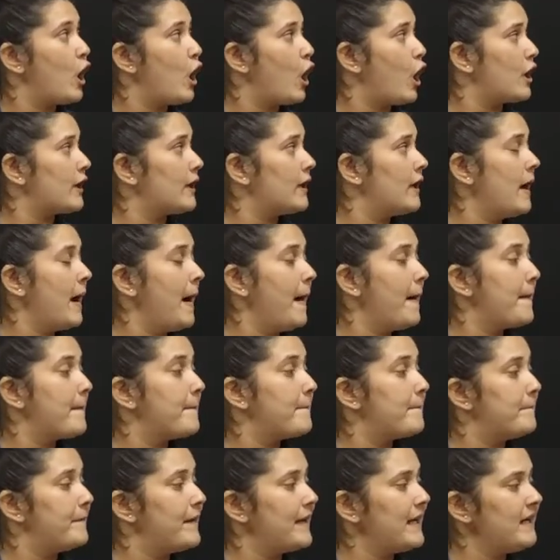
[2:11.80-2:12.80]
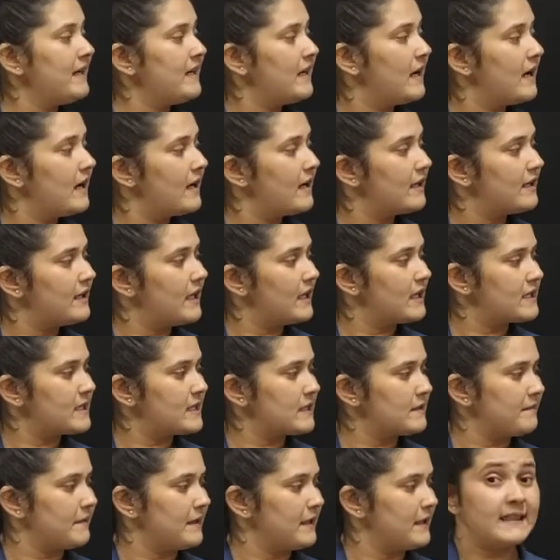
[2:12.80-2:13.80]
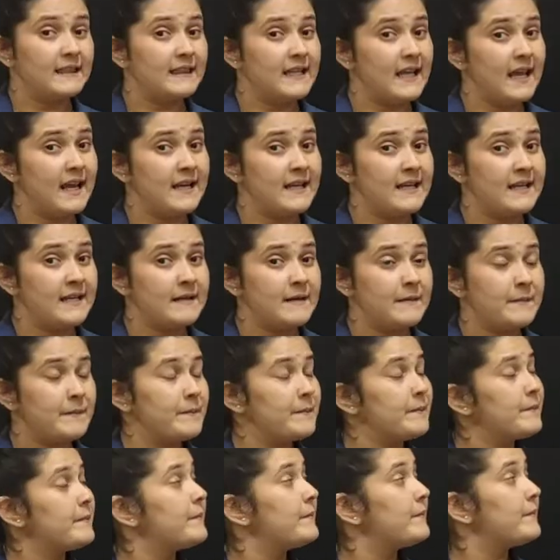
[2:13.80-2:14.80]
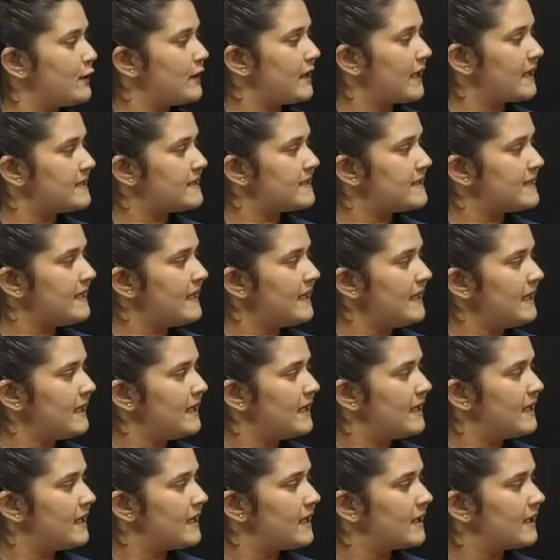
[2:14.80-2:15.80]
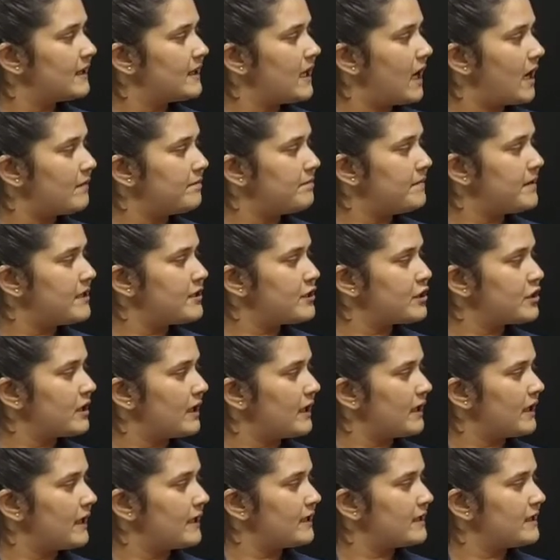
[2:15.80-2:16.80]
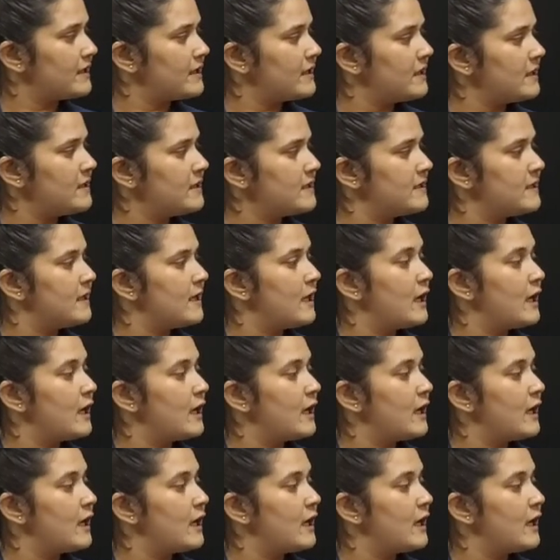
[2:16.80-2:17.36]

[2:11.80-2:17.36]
or a big dustbin. Then you can see garbage collectors.